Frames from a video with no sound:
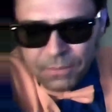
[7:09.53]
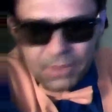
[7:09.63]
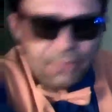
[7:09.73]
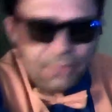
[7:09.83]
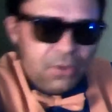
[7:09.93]

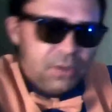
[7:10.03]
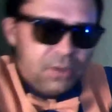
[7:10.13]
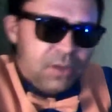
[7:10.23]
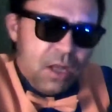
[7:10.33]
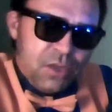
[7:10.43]
different
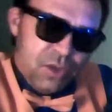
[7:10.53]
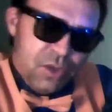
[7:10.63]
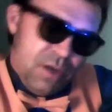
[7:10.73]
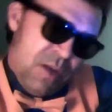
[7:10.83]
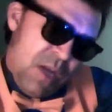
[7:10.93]

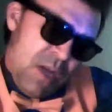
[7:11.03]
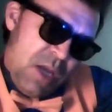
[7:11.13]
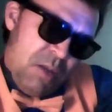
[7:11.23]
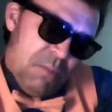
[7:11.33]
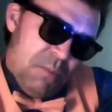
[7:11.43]
culture,
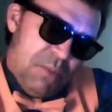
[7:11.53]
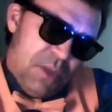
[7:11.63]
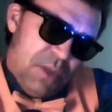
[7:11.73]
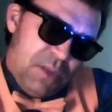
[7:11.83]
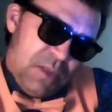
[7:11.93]

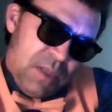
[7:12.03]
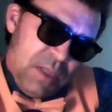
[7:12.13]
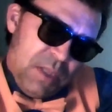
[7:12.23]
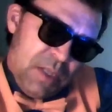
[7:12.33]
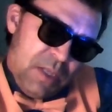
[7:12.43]
but
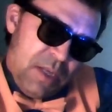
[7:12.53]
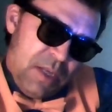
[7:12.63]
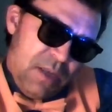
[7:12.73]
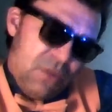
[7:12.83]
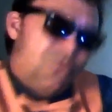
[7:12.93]

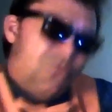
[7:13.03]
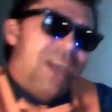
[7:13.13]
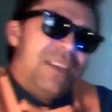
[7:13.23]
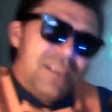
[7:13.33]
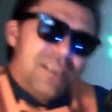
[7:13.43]
the
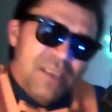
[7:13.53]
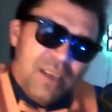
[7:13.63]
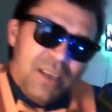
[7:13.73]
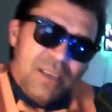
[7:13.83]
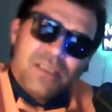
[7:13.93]
way they
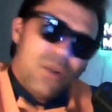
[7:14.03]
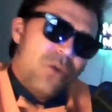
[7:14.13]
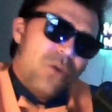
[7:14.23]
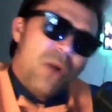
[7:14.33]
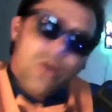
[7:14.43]
sing is
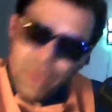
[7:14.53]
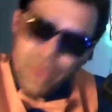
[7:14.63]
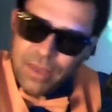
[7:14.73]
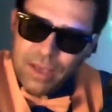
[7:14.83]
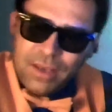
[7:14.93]
so
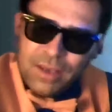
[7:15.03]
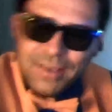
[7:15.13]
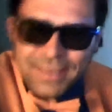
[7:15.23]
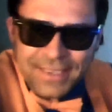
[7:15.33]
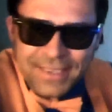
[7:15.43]
authentic.
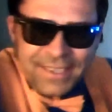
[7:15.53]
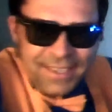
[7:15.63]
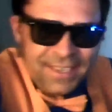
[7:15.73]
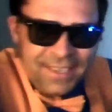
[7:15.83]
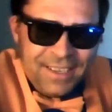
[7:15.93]

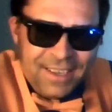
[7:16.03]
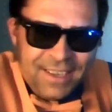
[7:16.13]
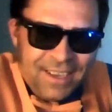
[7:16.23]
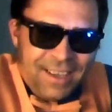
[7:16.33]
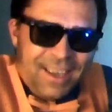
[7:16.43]

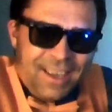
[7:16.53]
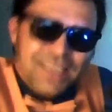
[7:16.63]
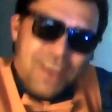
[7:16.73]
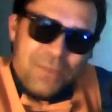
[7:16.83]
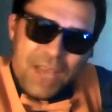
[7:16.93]
And
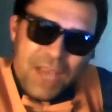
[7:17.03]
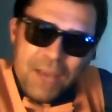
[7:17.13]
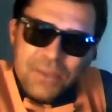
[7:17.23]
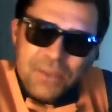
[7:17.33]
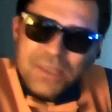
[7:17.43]

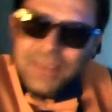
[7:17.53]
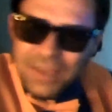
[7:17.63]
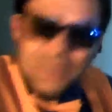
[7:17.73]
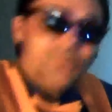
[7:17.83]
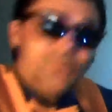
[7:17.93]
sometimes
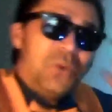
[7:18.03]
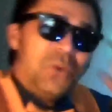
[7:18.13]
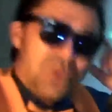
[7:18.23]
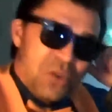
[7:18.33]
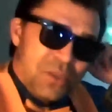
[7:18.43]
in the
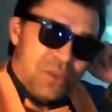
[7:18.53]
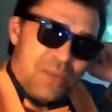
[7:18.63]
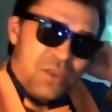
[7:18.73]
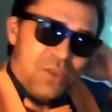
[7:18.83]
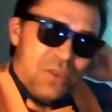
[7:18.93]
future,
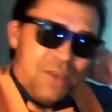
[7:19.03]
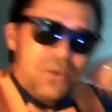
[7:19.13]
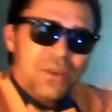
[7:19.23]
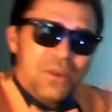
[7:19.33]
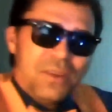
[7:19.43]
especially, I'm
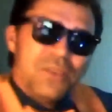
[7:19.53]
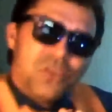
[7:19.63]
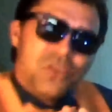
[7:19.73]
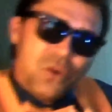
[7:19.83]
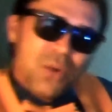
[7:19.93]
working on a
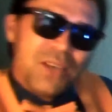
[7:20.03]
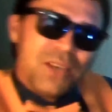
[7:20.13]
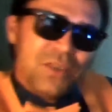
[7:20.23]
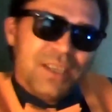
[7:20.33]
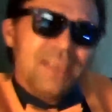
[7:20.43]
show
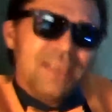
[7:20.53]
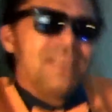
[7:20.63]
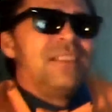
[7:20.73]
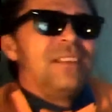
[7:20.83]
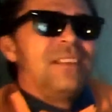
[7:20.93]
actually,
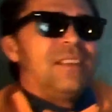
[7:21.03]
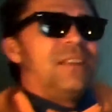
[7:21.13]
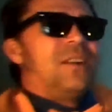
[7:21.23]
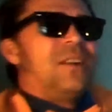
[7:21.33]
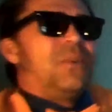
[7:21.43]

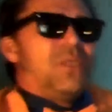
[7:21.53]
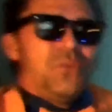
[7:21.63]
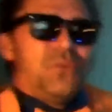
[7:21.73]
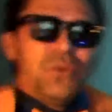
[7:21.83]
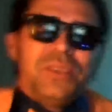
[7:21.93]
which
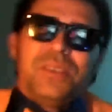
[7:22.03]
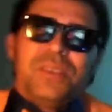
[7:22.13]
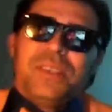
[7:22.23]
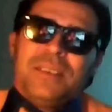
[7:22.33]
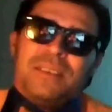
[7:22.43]
would
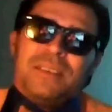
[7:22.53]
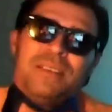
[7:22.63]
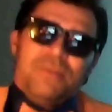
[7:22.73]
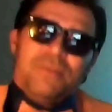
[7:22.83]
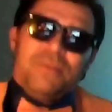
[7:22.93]

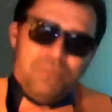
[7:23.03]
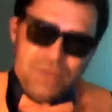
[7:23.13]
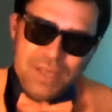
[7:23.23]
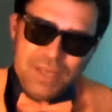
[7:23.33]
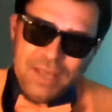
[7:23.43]

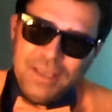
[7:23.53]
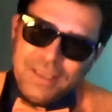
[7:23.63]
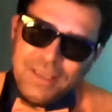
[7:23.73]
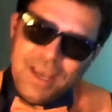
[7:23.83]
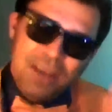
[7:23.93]
represent
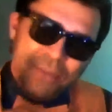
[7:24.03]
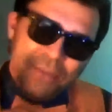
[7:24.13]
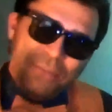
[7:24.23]
this kind of